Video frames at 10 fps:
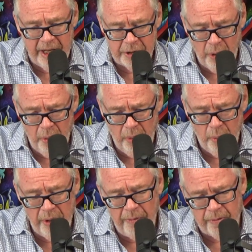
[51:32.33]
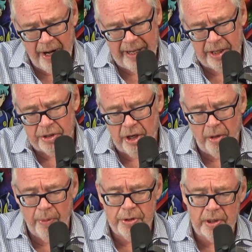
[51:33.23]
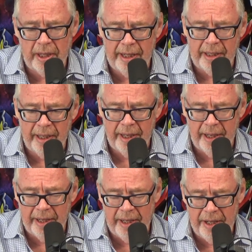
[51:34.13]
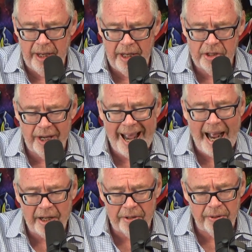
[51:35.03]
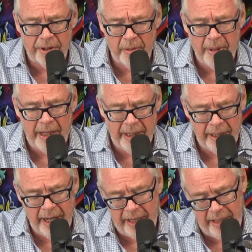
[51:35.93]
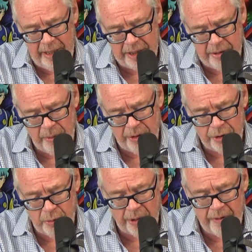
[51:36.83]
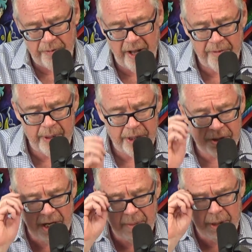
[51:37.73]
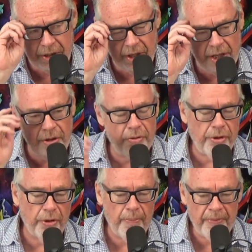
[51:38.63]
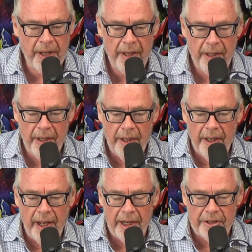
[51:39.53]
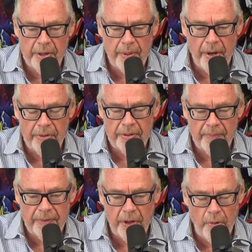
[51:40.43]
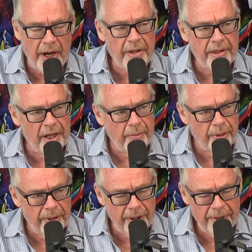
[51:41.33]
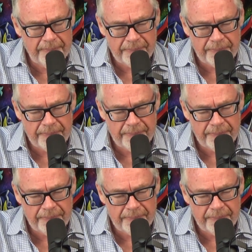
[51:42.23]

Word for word: does a whole, Will Franken is almost like, he's an actor comedian, and he does about a 25-minute segment. It's on YouTube, and it's about Greta Thunberg